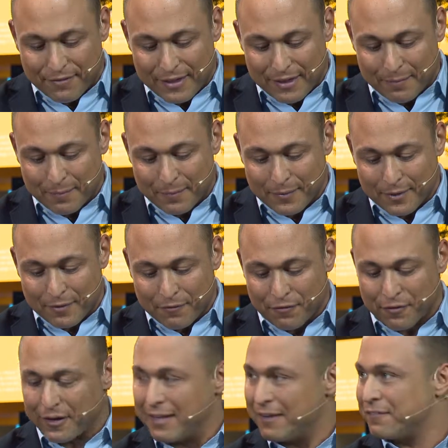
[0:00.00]
them
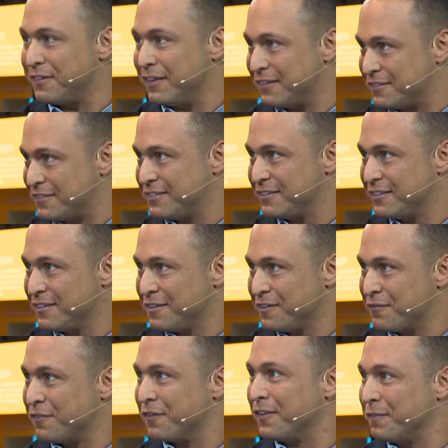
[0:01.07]
forgiveness
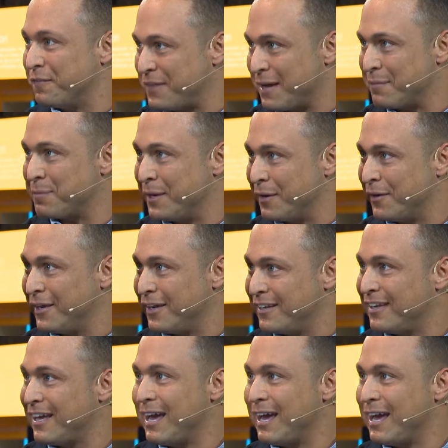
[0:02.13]
for that period,